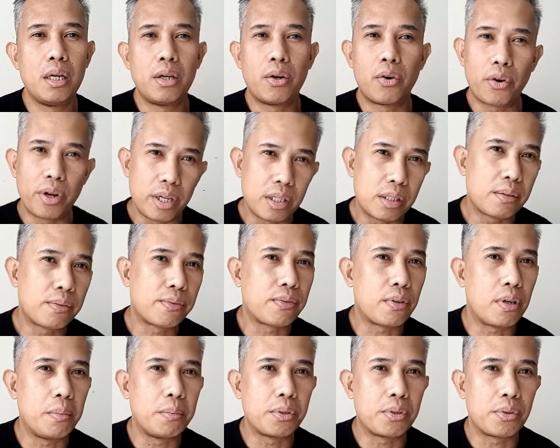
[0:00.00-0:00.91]
range
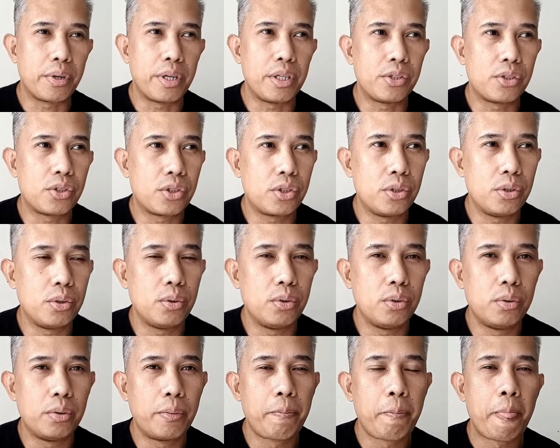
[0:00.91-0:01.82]
from to range
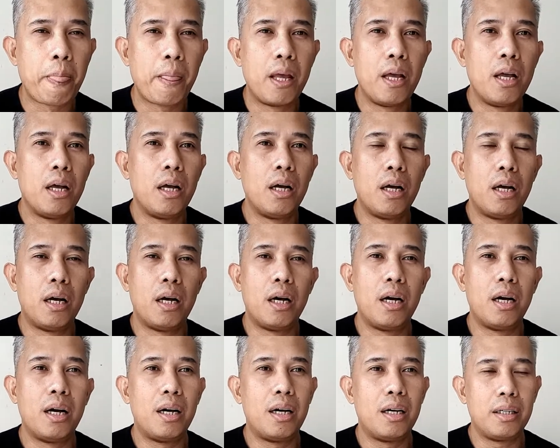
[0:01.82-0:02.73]
to.
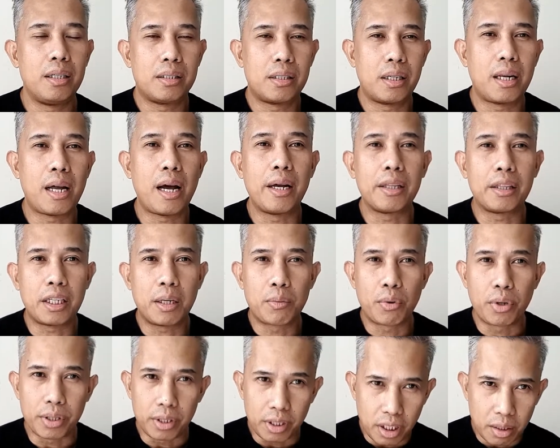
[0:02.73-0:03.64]
It's an item
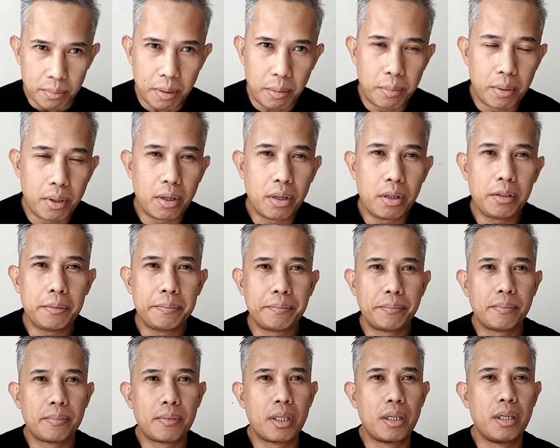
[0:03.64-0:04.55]
redeemable.
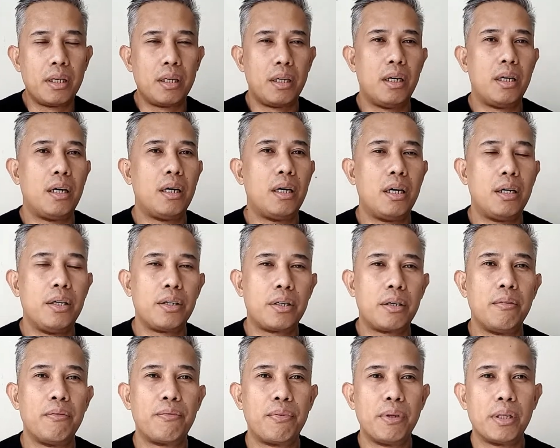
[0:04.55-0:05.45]
You
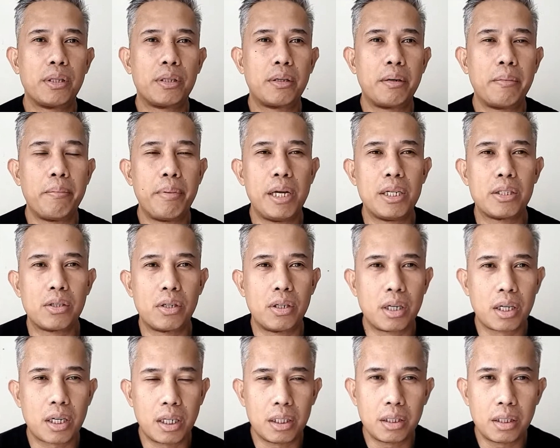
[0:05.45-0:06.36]
can filter based on
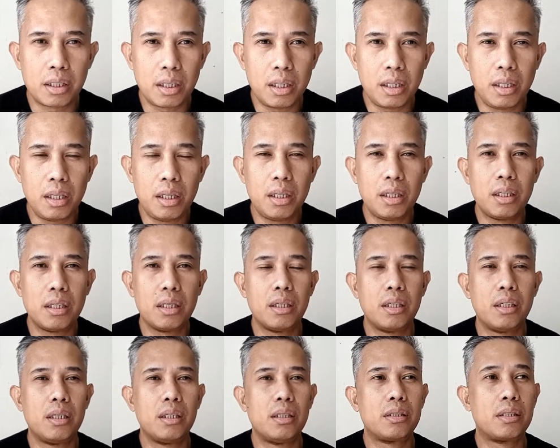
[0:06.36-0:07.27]
the country,
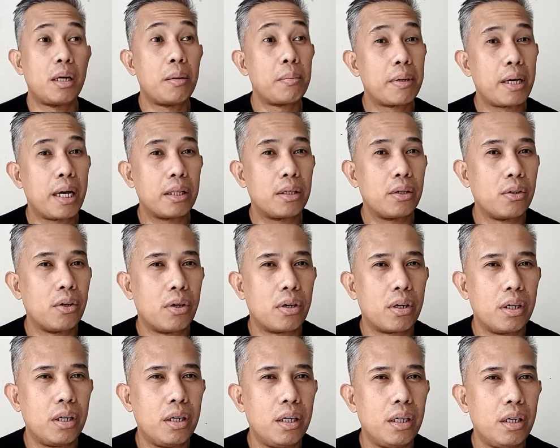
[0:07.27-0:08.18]

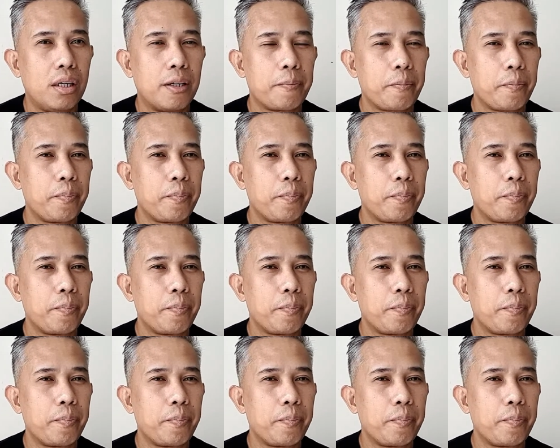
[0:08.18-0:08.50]
subcategory,